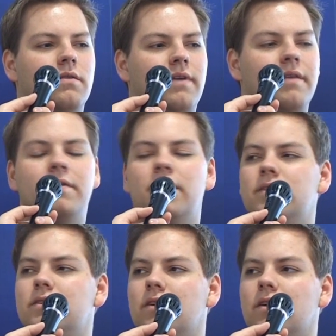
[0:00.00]
5
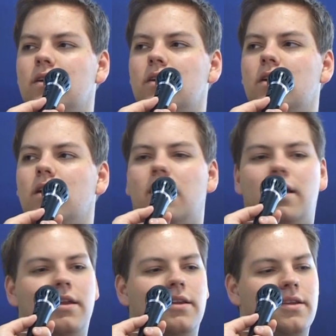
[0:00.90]
years,
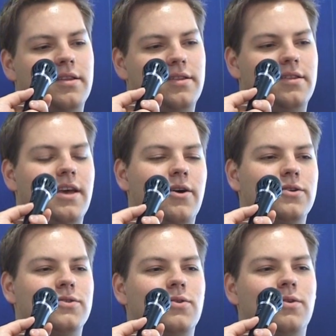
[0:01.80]
and they
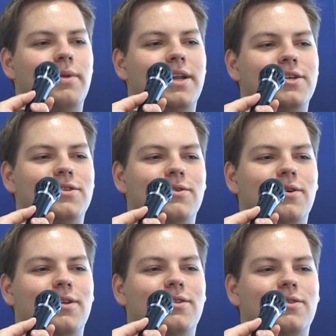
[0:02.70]
also managed
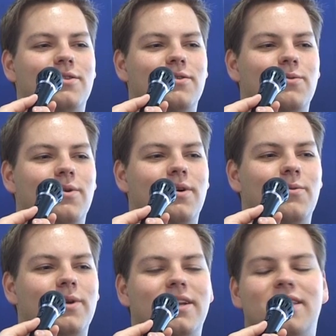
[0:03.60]
to
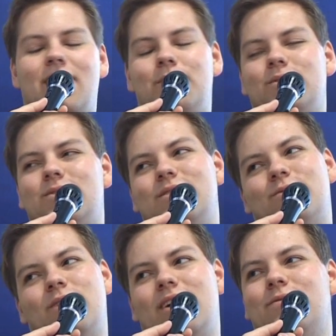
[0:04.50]
win the
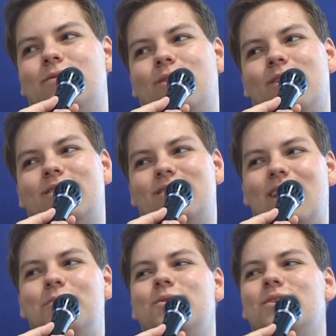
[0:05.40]
WC3L for
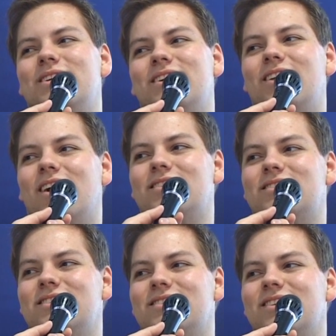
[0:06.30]
WE
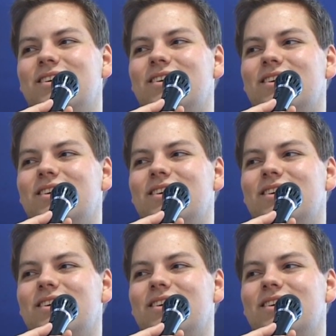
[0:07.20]
last season.